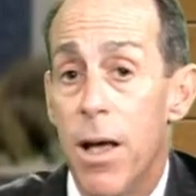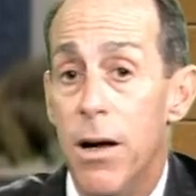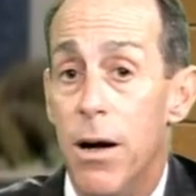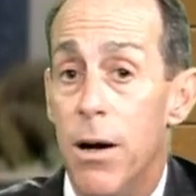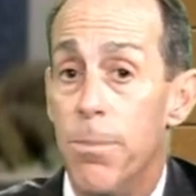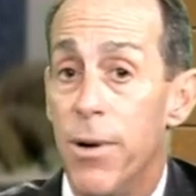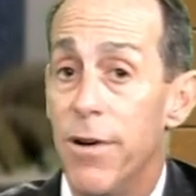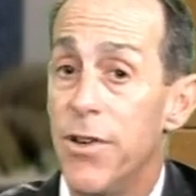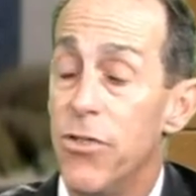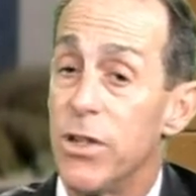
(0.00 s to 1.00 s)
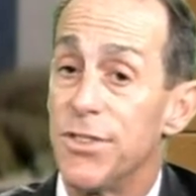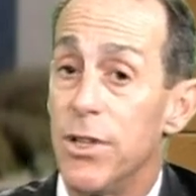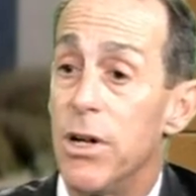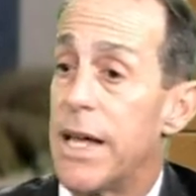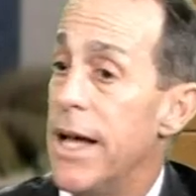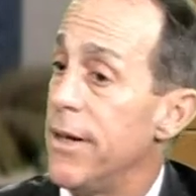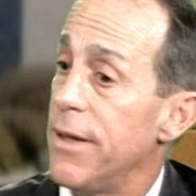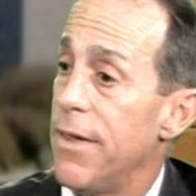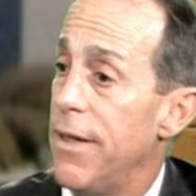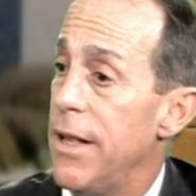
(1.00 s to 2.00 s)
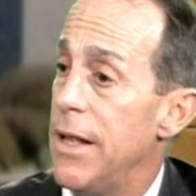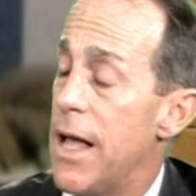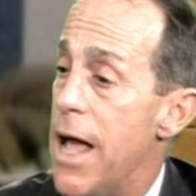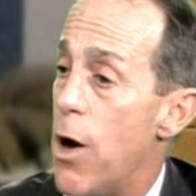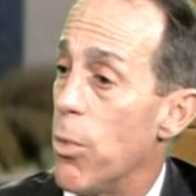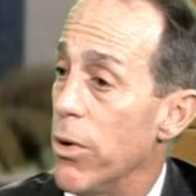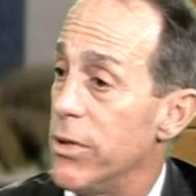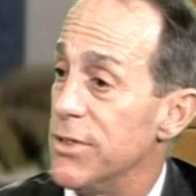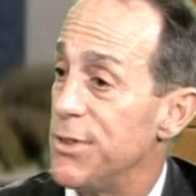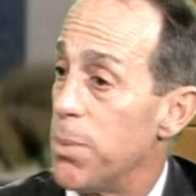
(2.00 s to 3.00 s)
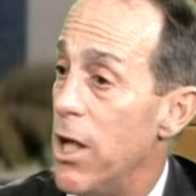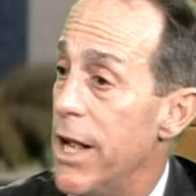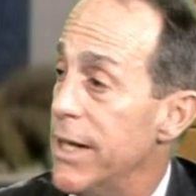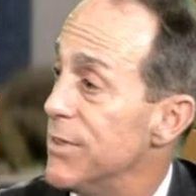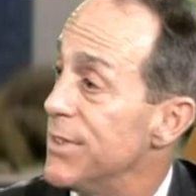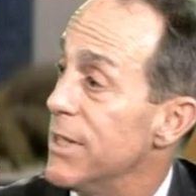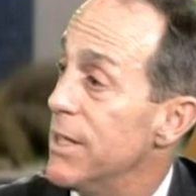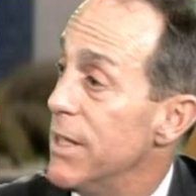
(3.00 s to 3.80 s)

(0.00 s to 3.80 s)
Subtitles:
but if you just look at the outward displays